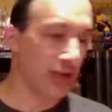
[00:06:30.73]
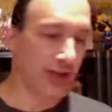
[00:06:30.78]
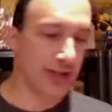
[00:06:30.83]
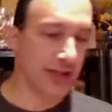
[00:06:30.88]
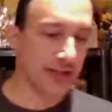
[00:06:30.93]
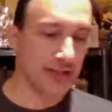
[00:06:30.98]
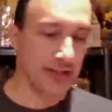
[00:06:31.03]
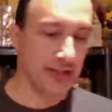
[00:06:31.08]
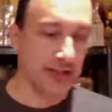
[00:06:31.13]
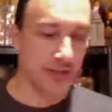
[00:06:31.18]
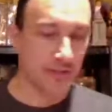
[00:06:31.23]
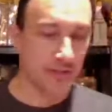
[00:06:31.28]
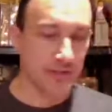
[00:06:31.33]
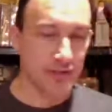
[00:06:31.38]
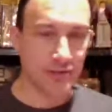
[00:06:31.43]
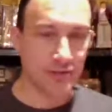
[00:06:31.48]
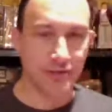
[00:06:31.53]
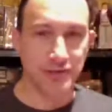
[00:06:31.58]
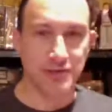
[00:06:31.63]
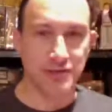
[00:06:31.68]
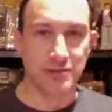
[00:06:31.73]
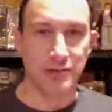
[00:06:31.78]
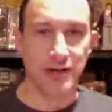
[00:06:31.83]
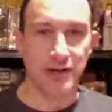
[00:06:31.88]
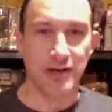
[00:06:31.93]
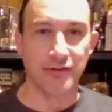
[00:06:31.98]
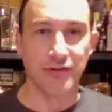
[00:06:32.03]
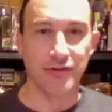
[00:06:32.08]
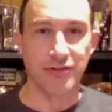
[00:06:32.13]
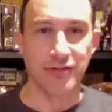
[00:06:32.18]
and I showed this to
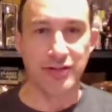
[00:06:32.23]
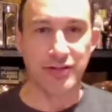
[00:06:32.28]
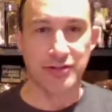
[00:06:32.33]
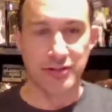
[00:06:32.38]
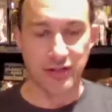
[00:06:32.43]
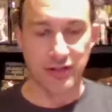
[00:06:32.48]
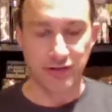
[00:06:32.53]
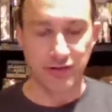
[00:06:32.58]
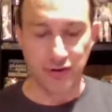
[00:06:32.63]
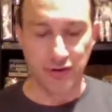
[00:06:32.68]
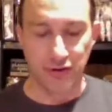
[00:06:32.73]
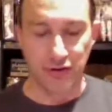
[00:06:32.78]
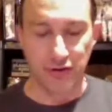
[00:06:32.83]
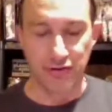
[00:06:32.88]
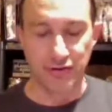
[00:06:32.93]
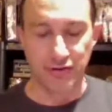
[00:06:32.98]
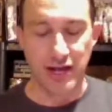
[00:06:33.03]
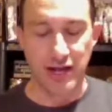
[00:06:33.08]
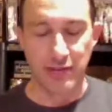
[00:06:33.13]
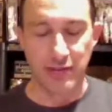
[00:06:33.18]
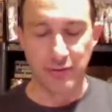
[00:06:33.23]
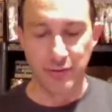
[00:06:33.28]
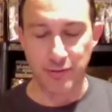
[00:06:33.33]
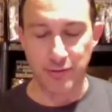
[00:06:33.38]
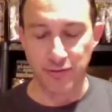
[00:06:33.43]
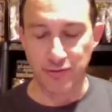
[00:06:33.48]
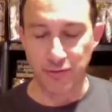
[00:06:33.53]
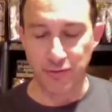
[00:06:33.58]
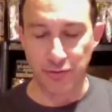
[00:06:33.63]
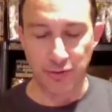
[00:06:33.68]
Brian Sanchez off camera
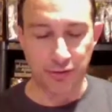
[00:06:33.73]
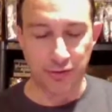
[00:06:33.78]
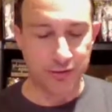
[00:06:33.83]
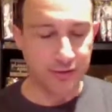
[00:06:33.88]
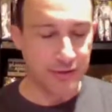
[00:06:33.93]
before,